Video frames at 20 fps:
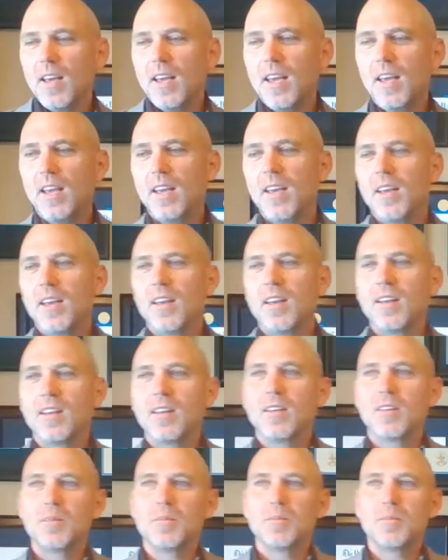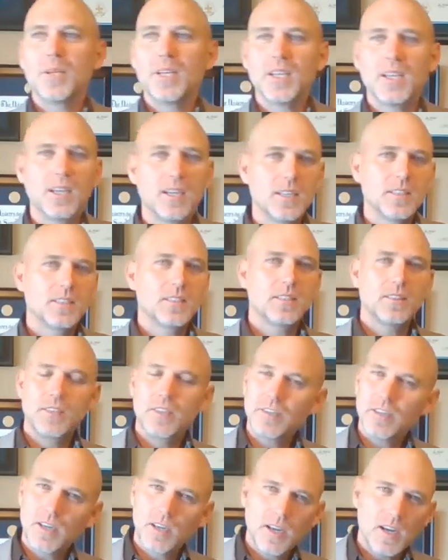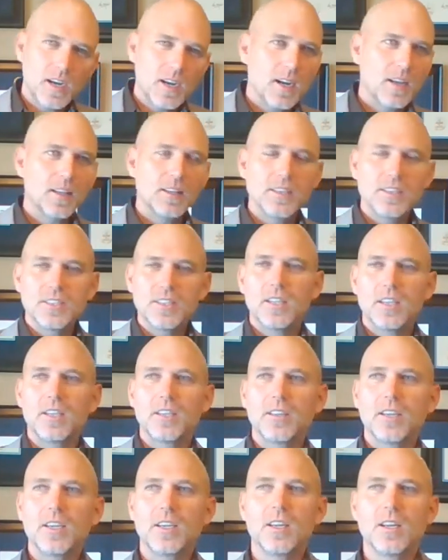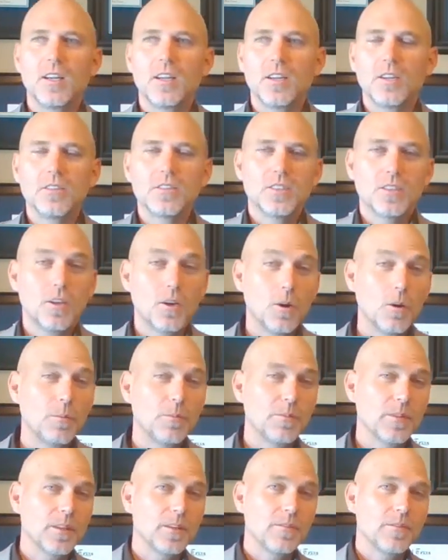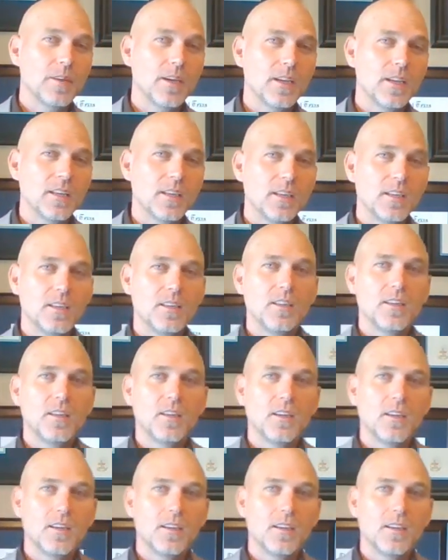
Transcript: And because they're in college and they're getting close to hopefully finding